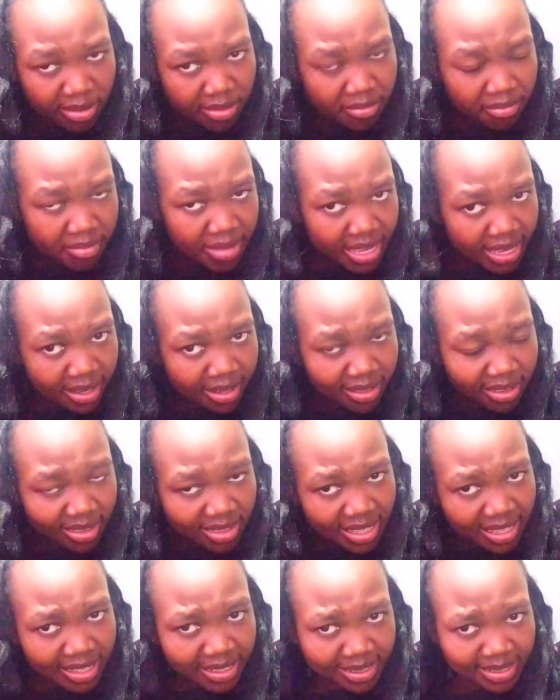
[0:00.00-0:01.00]
make
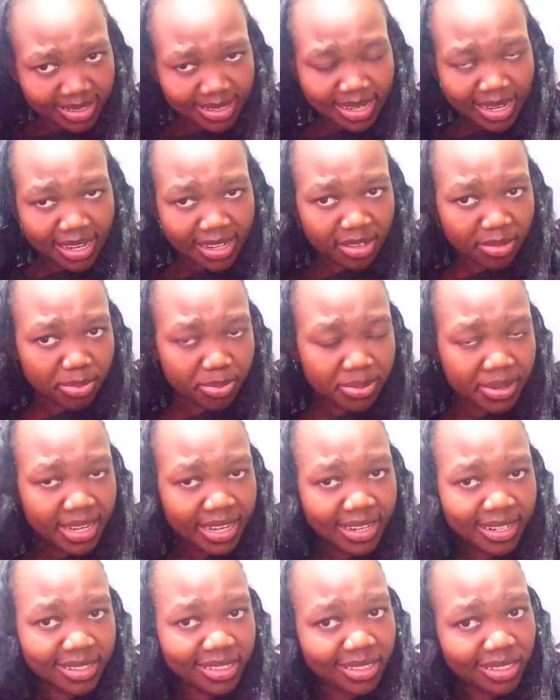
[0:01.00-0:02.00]
the side
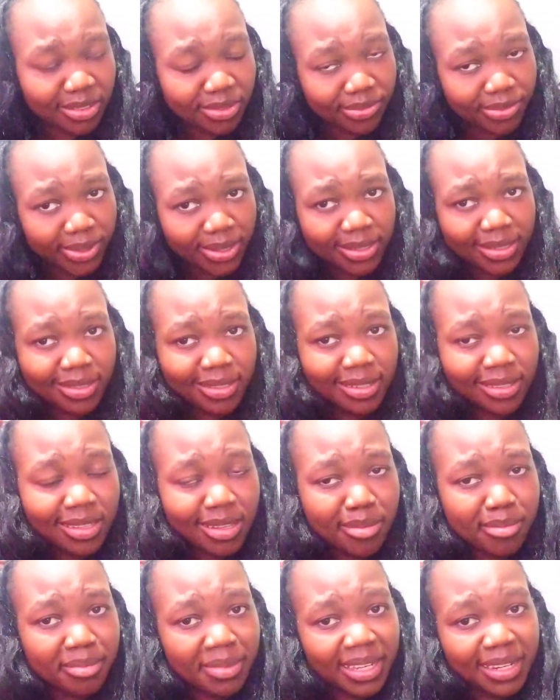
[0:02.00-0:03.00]
part, if it's in
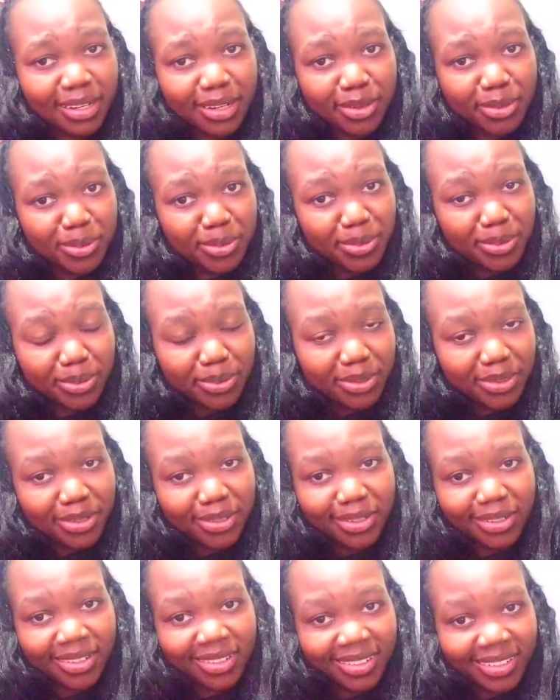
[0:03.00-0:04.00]
the middle
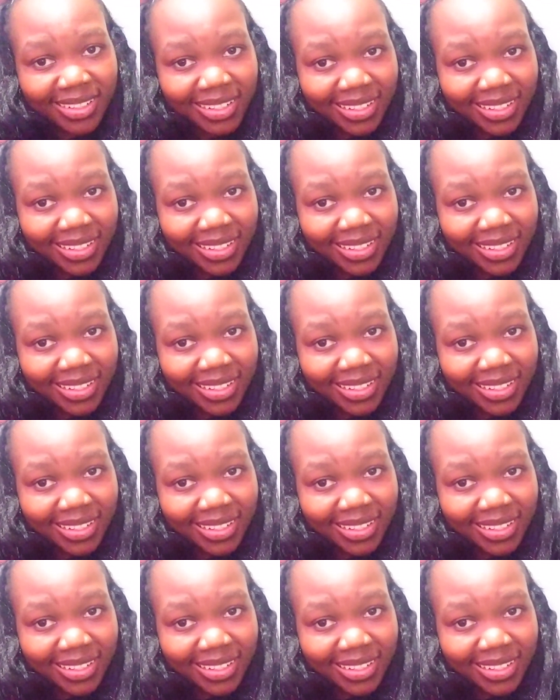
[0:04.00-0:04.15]
or